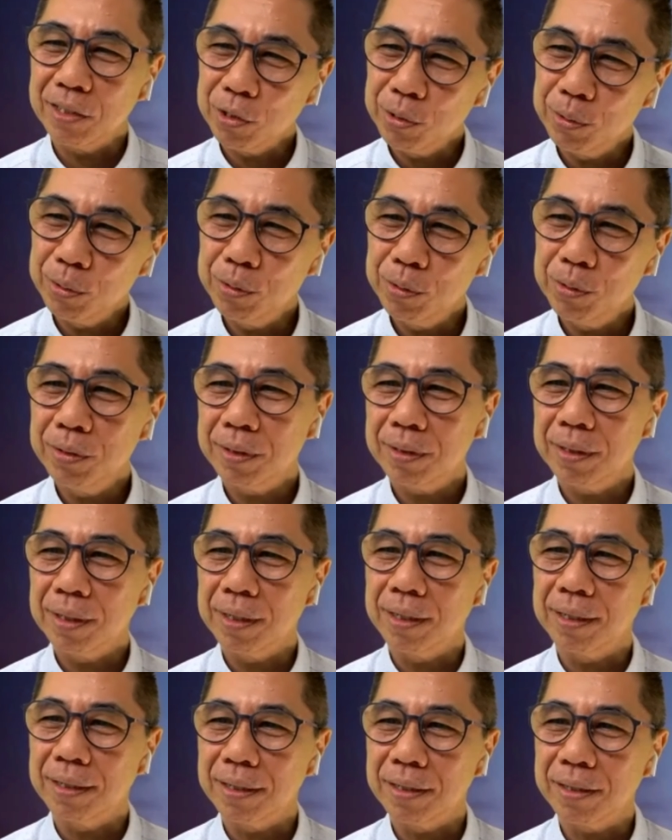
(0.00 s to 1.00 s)
2,
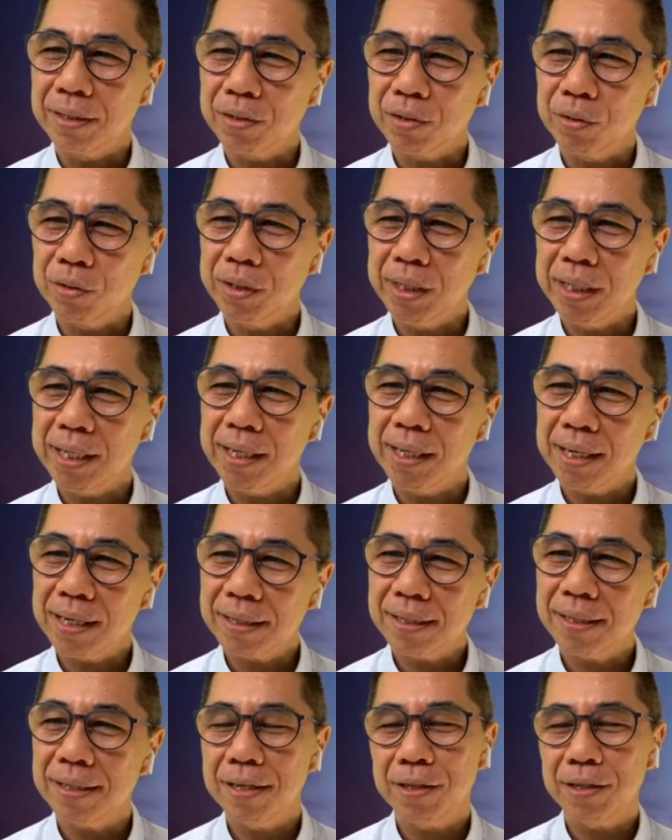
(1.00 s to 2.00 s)

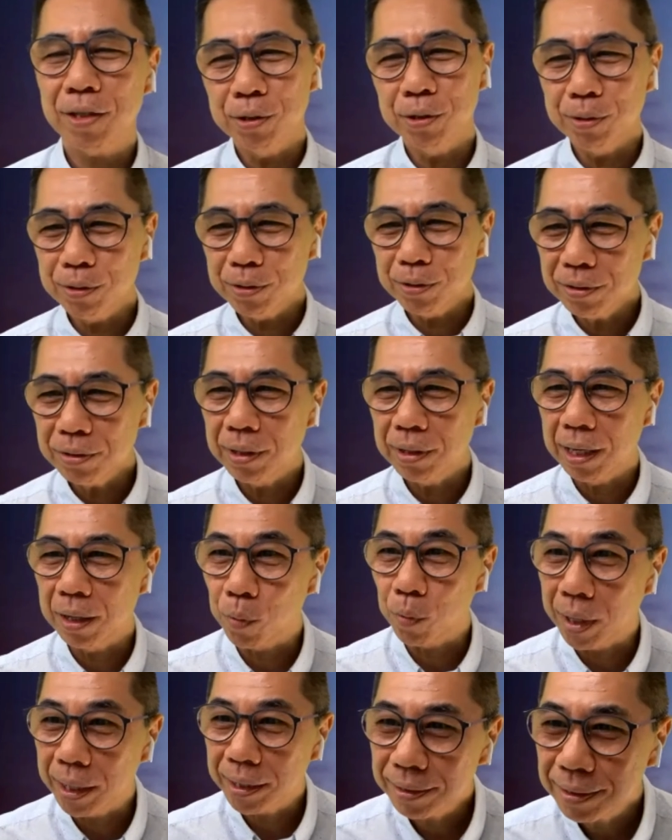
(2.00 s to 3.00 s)
Sotia say 2,
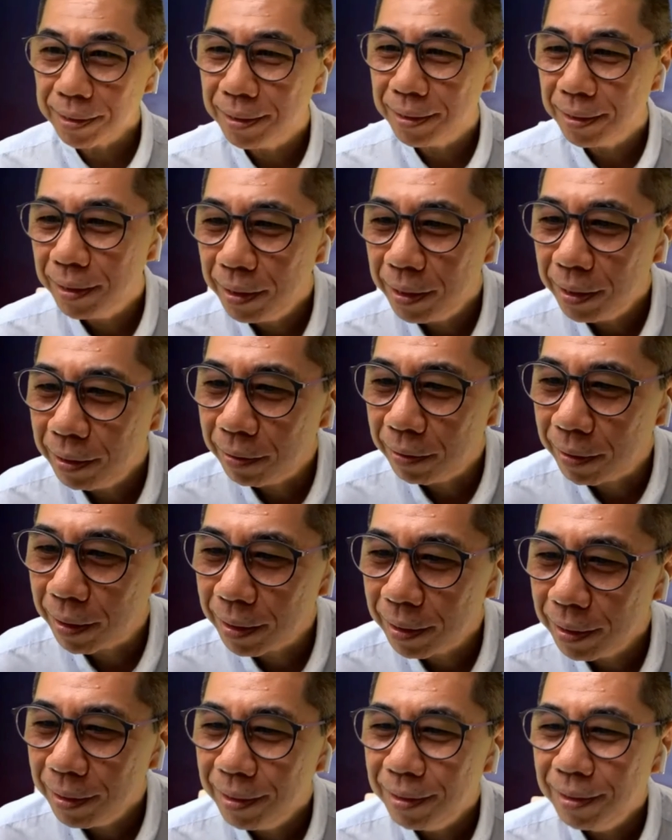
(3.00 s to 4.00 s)
1,
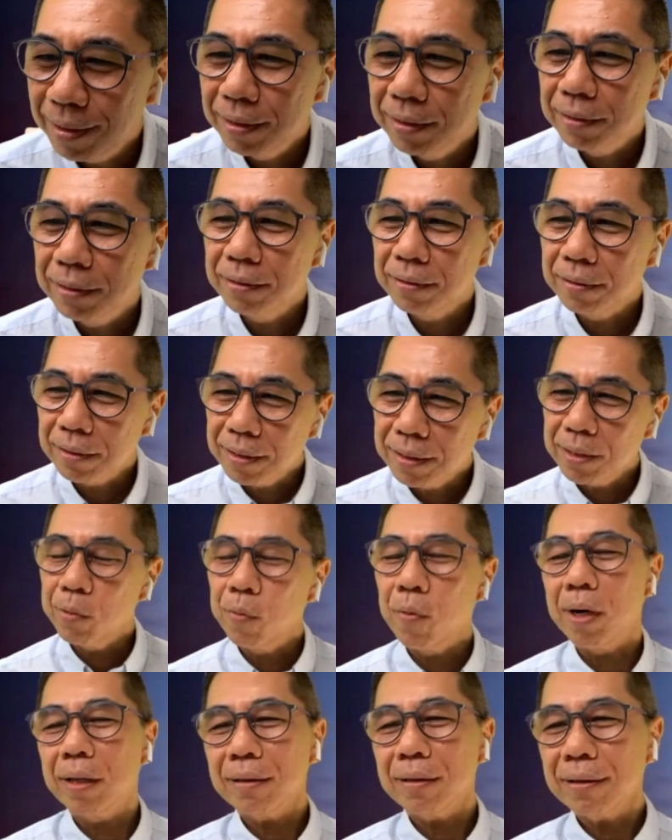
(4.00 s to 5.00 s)
right? Okay,
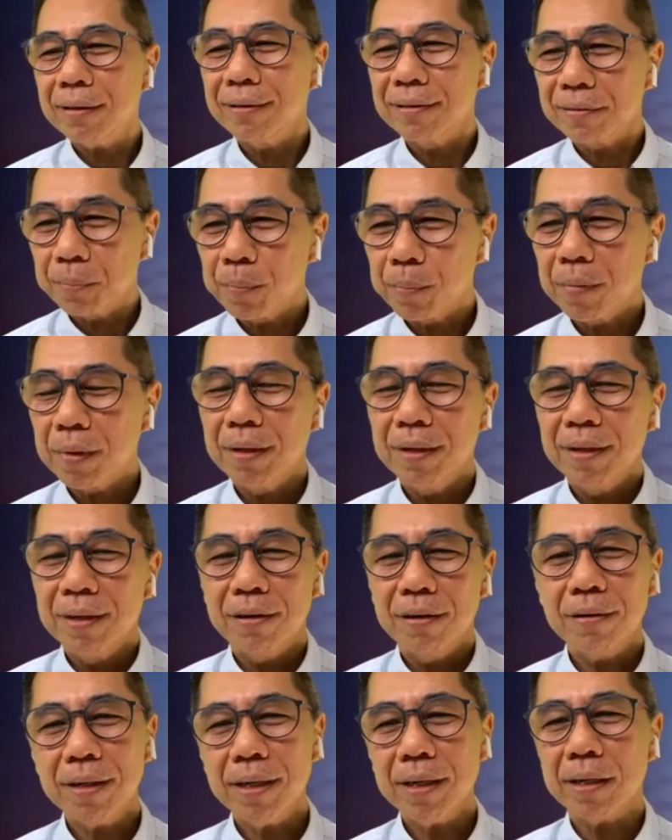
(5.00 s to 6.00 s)
1.
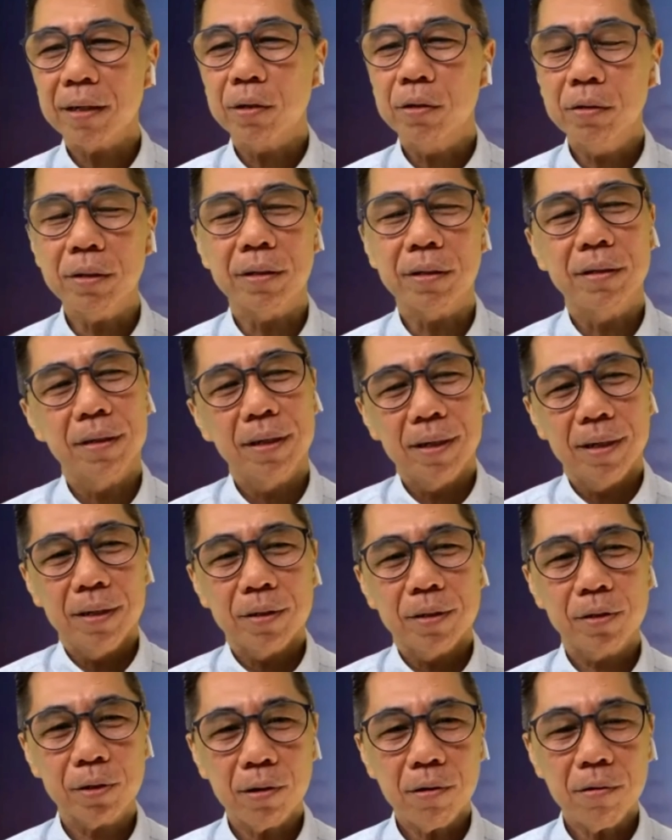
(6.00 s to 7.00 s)
Okay, good.
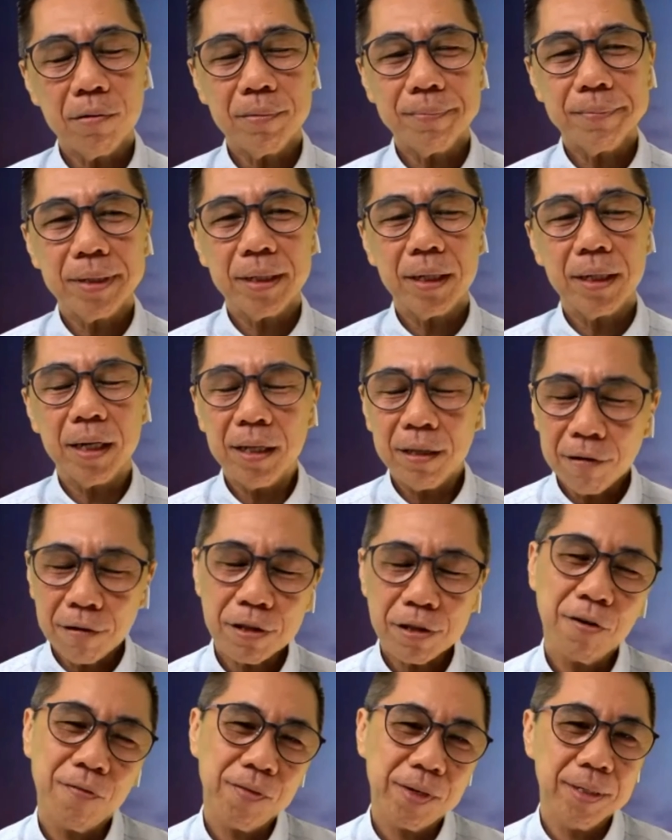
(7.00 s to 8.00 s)
So a
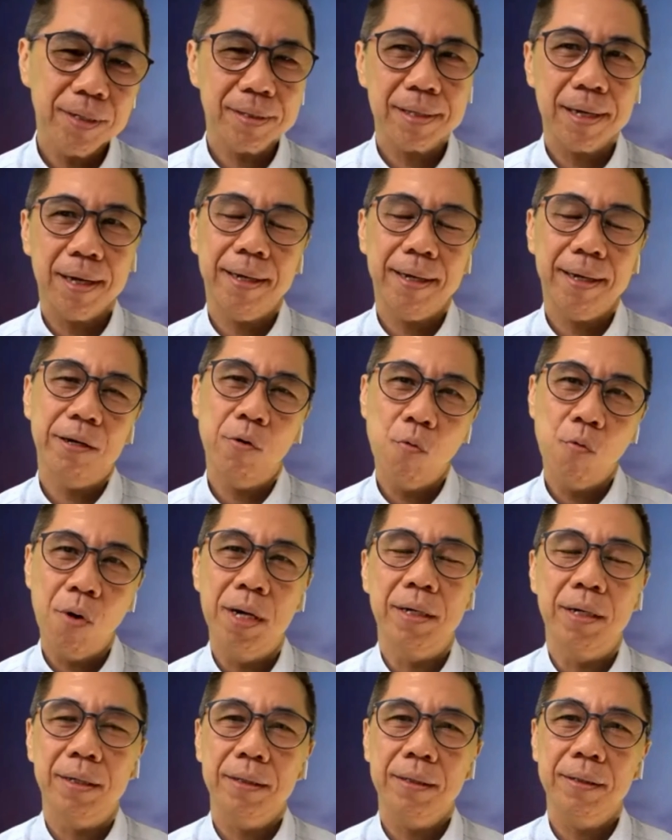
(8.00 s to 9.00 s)
lot of us are at
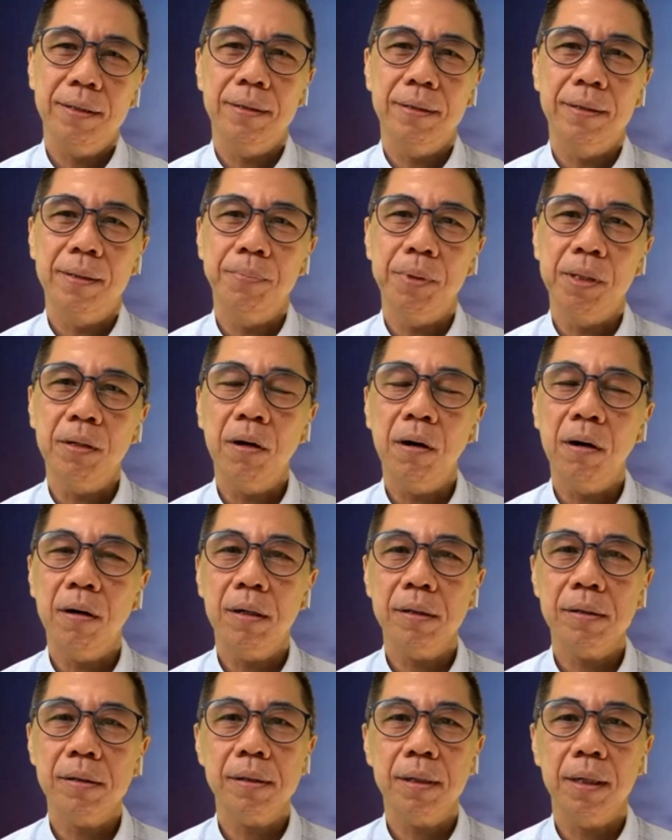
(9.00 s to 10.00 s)
1,
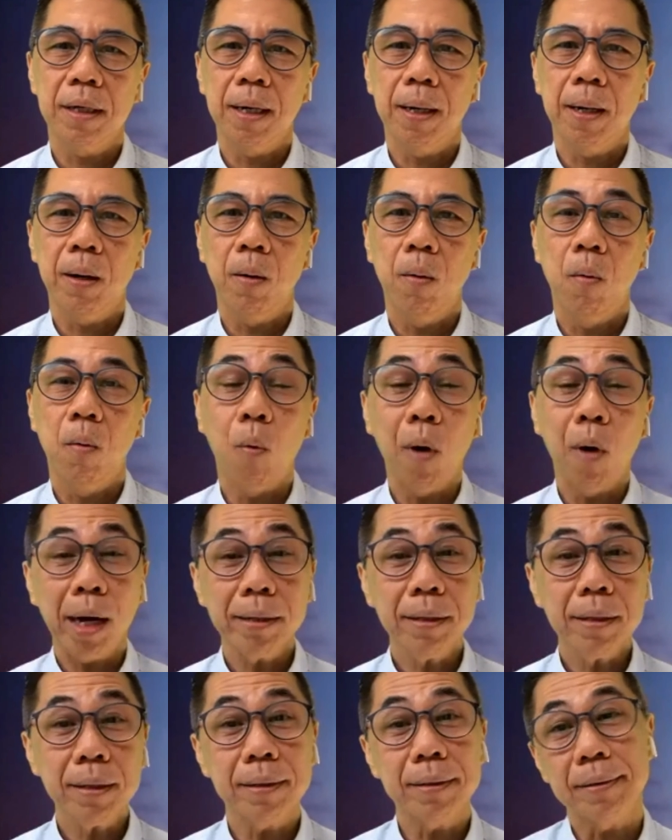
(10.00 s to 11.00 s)
because
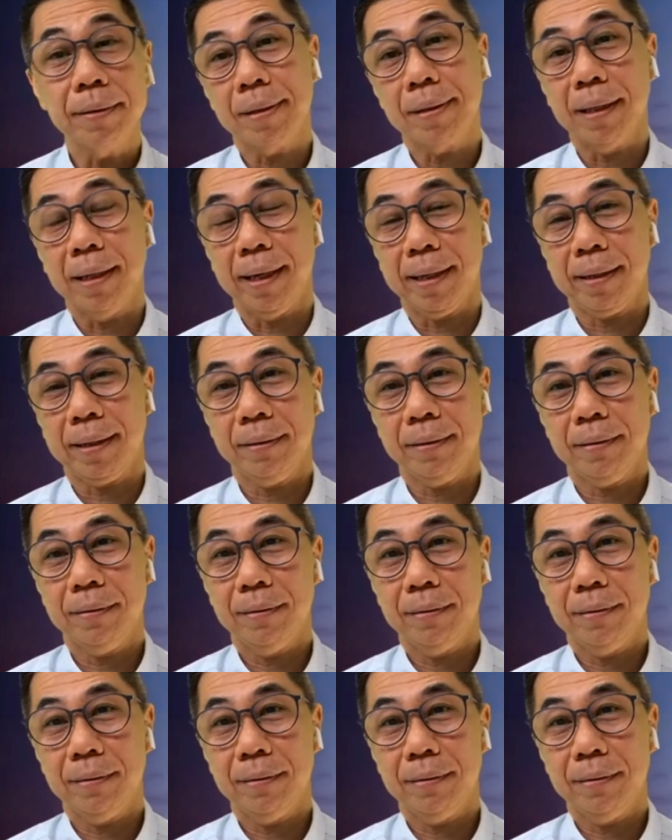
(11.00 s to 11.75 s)
1 is like